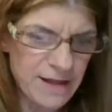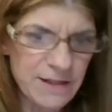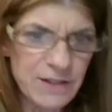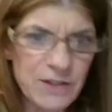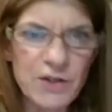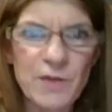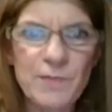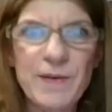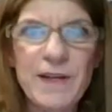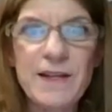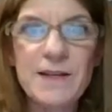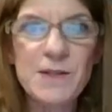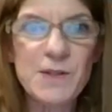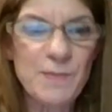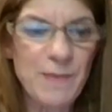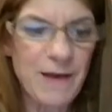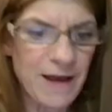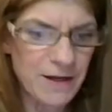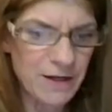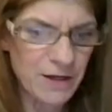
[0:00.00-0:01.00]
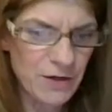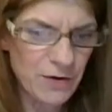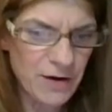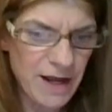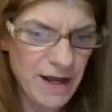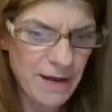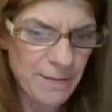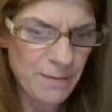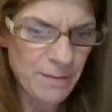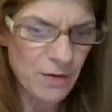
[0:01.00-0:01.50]
This could be the
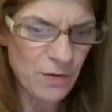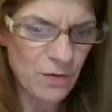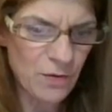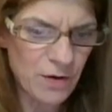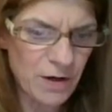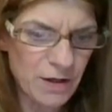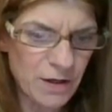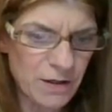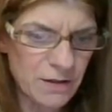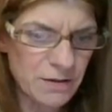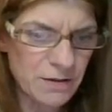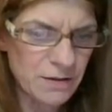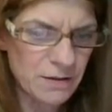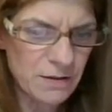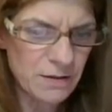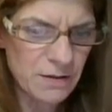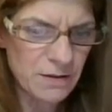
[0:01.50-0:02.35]
spanogram, or